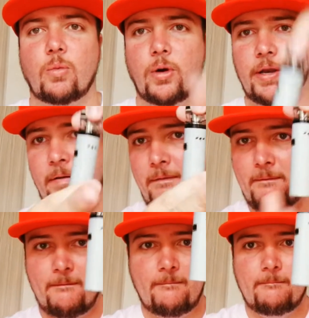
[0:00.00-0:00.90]
1.
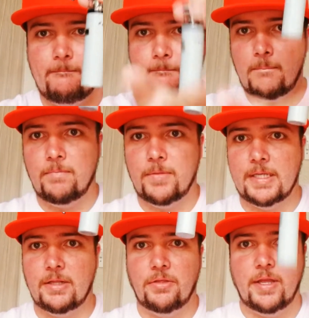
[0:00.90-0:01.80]

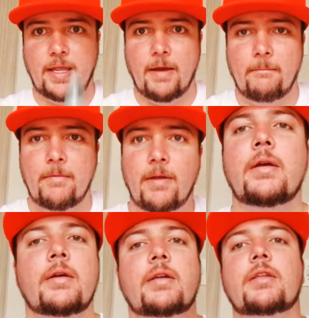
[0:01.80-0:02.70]
This little thing here.
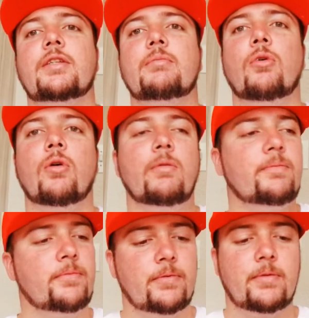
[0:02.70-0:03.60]
It's small,
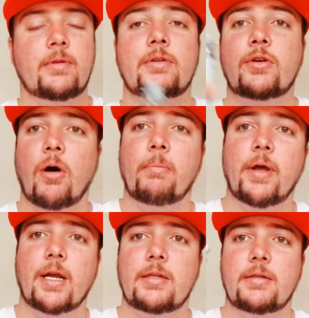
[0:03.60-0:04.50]
it's
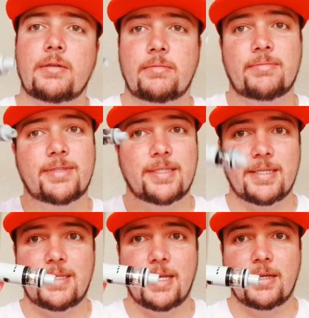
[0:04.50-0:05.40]
compact, it's a
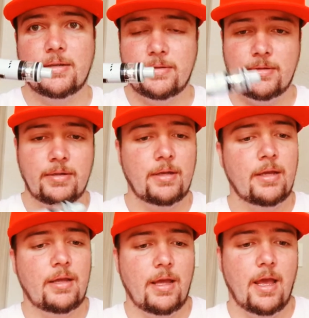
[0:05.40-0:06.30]
stick,
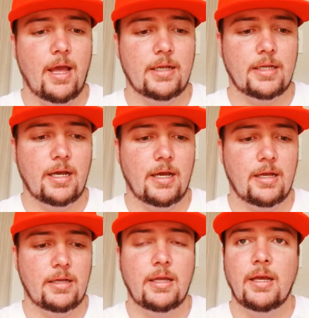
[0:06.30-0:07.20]
and
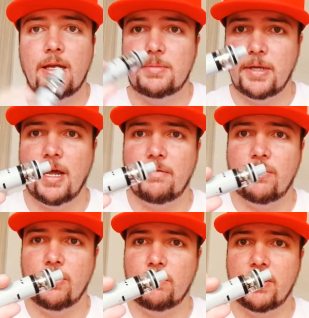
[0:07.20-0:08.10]
it's been out for a
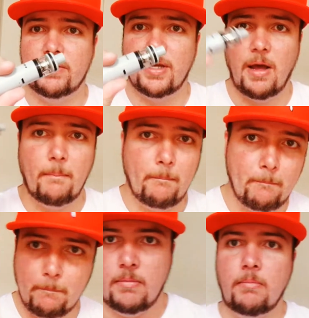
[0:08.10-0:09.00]
little bit of time.
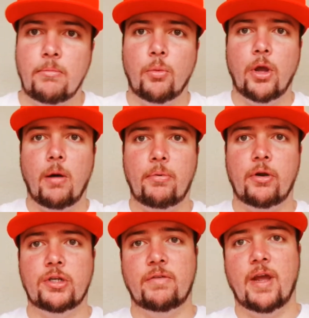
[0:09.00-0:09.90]
But we are
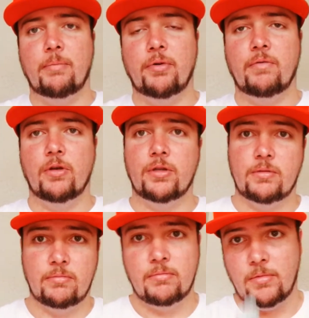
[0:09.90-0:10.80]
Purgatory Vape Reviews,
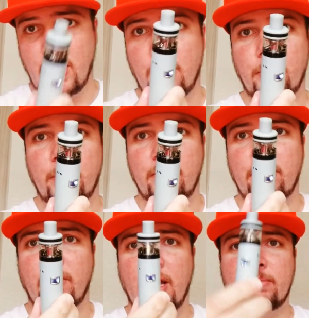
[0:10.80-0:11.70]
and we review
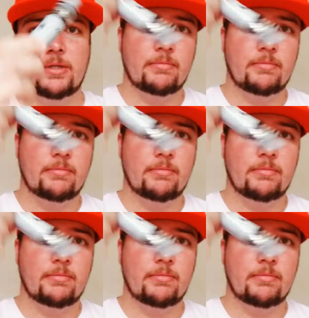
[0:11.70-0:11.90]
vapes,